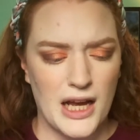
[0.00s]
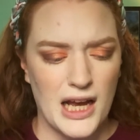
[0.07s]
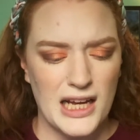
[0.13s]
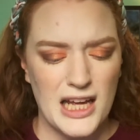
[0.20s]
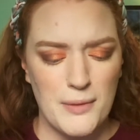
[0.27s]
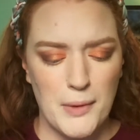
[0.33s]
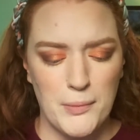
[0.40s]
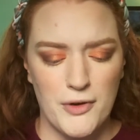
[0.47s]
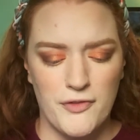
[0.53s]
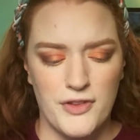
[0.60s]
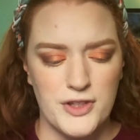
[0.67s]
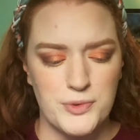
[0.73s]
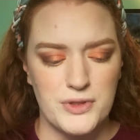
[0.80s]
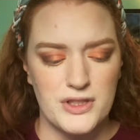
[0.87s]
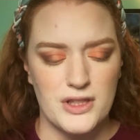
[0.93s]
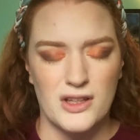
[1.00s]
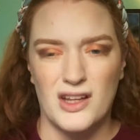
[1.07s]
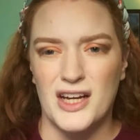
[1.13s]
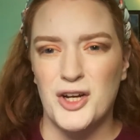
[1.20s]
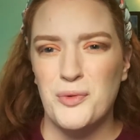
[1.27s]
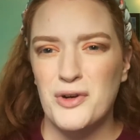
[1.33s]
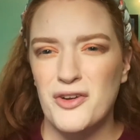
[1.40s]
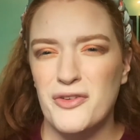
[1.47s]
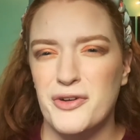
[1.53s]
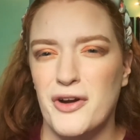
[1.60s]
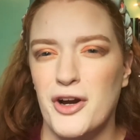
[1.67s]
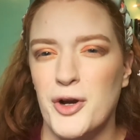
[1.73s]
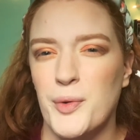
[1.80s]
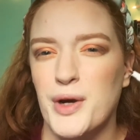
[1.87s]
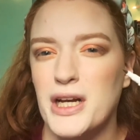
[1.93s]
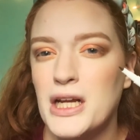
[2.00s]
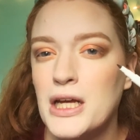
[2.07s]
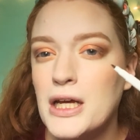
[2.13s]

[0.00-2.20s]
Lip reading: I can't remember if this was the lighter one or the darker one.